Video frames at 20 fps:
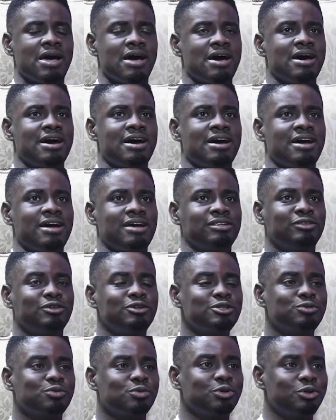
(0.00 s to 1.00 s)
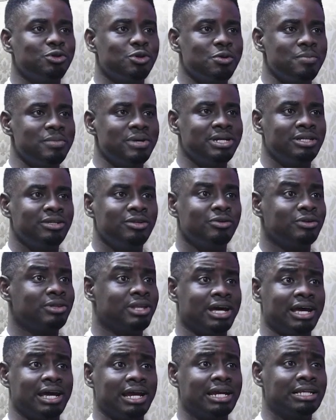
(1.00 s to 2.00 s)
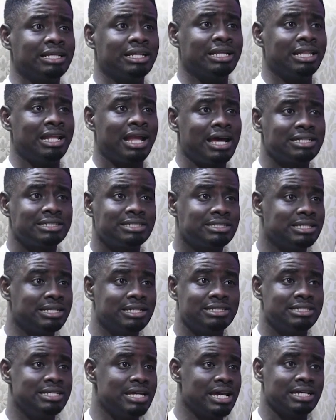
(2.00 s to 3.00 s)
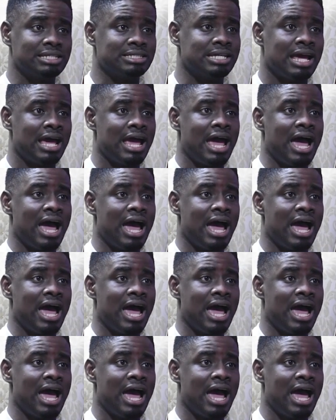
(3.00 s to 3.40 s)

uh, those who know me know that in the last six years,